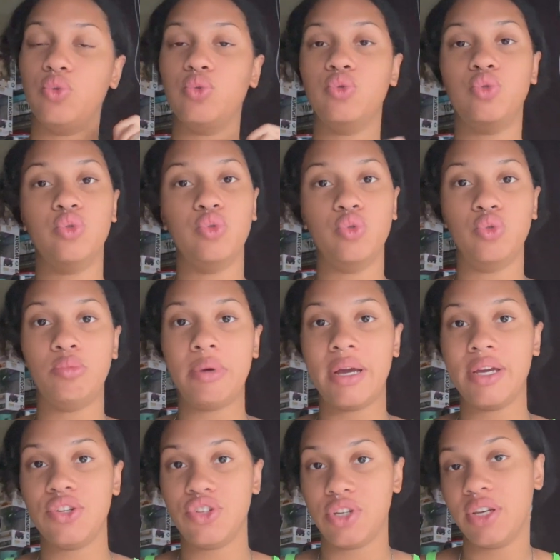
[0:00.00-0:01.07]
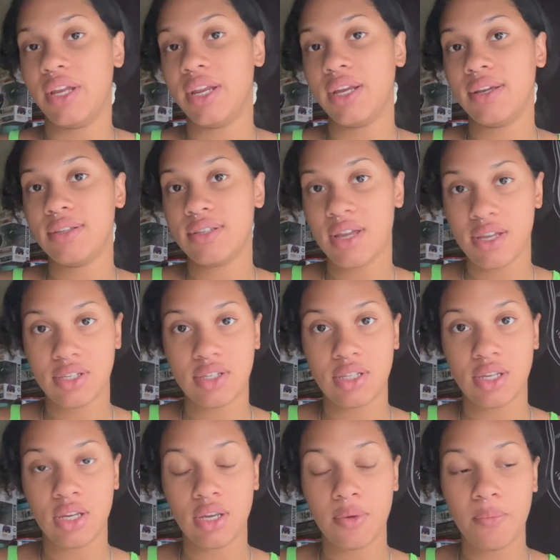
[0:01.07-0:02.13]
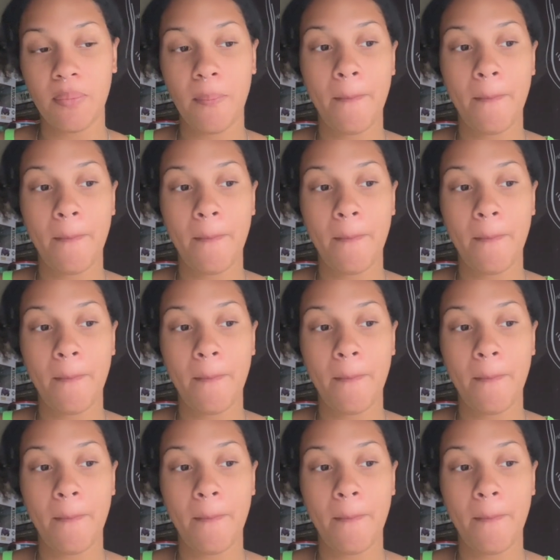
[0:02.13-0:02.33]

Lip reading: do my genetic testing.